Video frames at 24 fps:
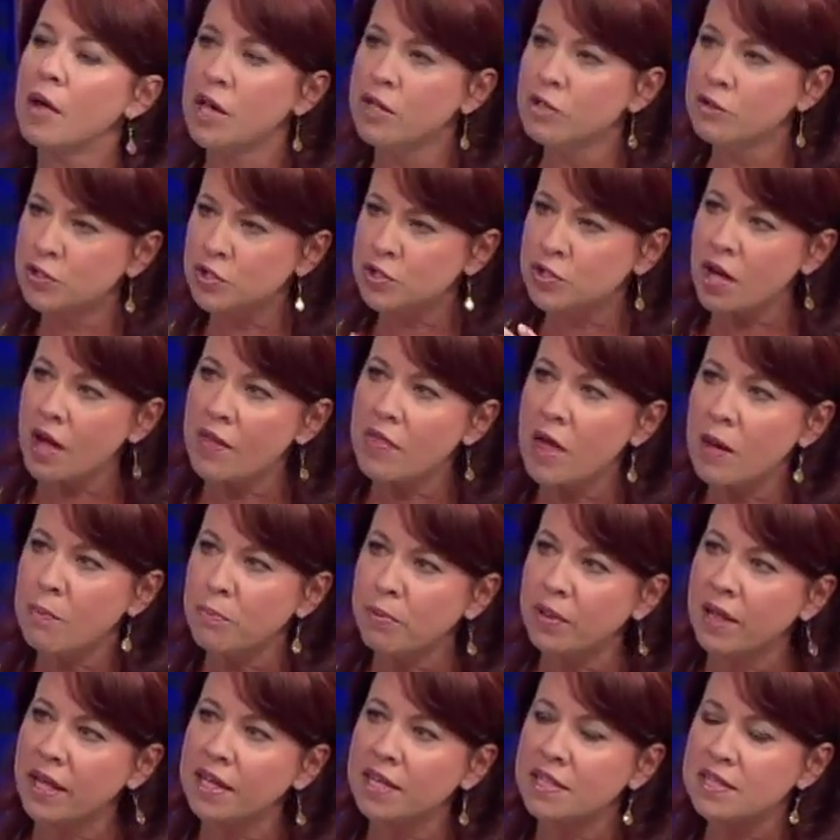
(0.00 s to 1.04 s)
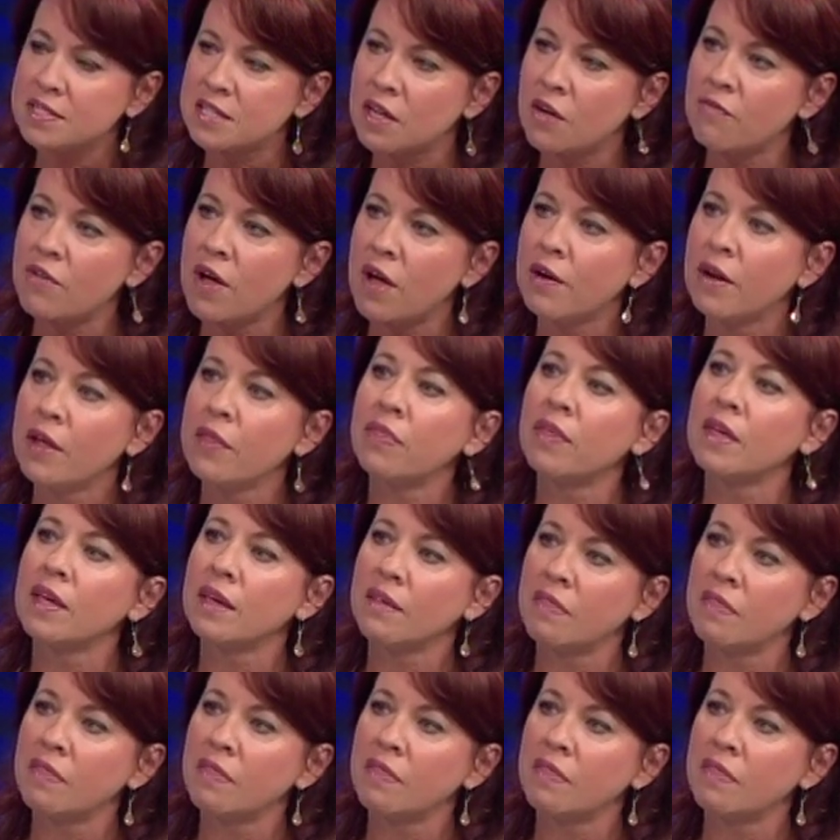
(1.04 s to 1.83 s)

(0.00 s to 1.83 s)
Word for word: and you saw that playing itself out, I think,